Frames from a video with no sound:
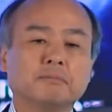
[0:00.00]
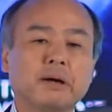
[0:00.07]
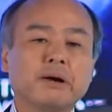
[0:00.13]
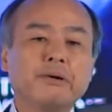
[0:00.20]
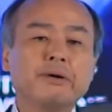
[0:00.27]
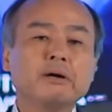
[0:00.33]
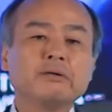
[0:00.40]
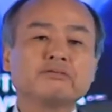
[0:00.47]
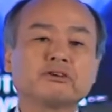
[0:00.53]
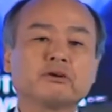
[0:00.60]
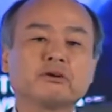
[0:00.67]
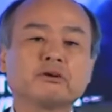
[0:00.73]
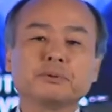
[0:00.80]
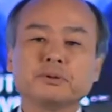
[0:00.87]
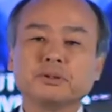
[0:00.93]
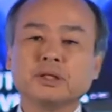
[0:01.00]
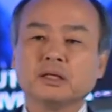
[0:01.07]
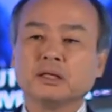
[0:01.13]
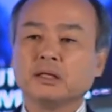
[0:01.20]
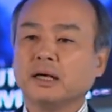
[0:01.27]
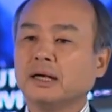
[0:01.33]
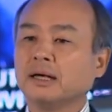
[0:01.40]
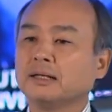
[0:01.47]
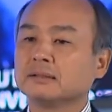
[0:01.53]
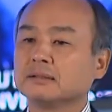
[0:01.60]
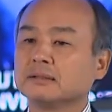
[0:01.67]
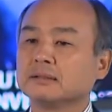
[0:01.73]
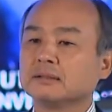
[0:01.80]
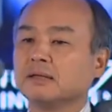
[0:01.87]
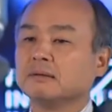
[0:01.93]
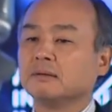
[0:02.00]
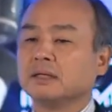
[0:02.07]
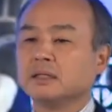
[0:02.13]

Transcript: power of computing as the